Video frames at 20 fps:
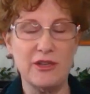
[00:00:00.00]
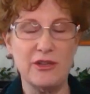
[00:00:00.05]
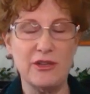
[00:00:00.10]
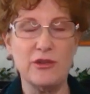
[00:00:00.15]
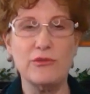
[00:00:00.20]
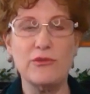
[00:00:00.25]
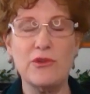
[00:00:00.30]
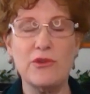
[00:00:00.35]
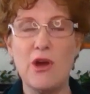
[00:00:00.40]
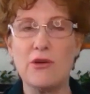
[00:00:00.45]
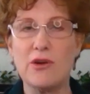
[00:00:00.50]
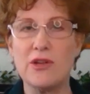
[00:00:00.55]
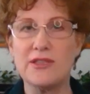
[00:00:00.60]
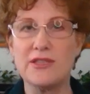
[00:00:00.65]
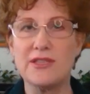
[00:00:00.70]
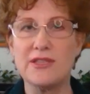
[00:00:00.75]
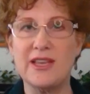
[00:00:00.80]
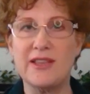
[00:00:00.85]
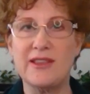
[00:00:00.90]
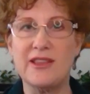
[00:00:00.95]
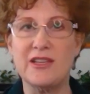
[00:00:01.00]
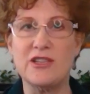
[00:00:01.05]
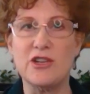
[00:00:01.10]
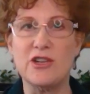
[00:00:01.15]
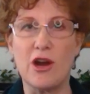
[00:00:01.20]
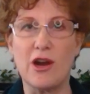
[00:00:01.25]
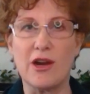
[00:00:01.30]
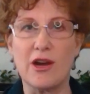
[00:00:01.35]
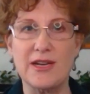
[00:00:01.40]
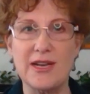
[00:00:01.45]
you notice that the
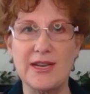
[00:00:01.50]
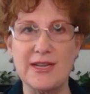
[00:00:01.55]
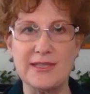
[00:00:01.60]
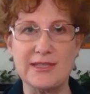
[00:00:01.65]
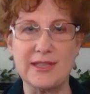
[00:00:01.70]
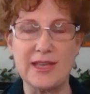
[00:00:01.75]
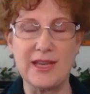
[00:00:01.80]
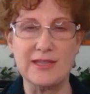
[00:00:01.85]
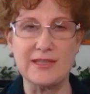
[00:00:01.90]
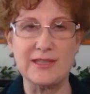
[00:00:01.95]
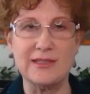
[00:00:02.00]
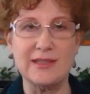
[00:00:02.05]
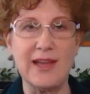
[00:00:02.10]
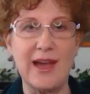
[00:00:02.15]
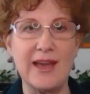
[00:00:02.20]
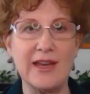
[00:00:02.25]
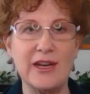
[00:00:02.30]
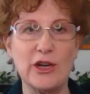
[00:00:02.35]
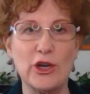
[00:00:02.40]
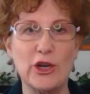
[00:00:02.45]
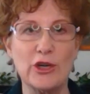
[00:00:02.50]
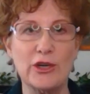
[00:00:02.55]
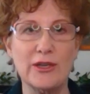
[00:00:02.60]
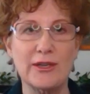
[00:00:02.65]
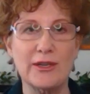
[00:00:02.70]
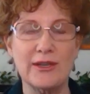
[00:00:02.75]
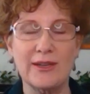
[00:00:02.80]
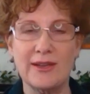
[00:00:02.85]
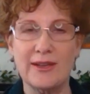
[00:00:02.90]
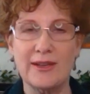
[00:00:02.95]
darkness gets lighter
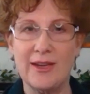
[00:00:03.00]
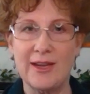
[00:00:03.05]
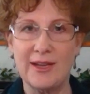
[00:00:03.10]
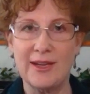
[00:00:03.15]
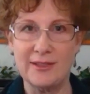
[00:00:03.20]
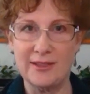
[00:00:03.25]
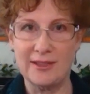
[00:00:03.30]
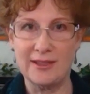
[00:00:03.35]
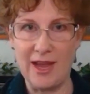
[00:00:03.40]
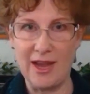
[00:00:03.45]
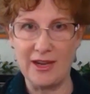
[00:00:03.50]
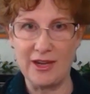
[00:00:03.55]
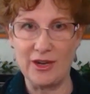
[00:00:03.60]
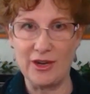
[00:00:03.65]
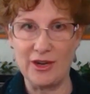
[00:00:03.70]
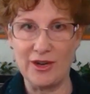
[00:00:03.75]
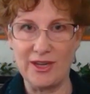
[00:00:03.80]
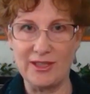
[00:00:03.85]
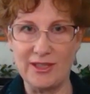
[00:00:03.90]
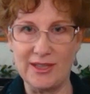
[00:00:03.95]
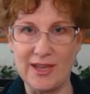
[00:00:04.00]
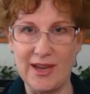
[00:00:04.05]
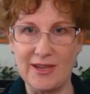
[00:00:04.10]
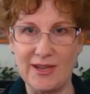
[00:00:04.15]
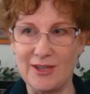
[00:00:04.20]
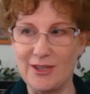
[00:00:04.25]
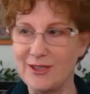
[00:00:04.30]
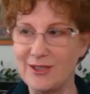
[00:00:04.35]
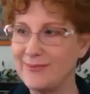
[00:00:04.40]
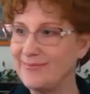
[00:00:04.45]
and lighter and
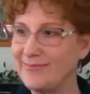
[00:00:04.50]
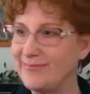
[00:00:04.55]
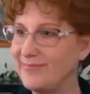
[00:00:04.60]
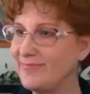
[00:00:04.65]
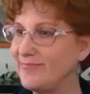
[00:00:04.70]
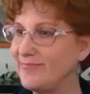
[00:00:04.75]
lighter.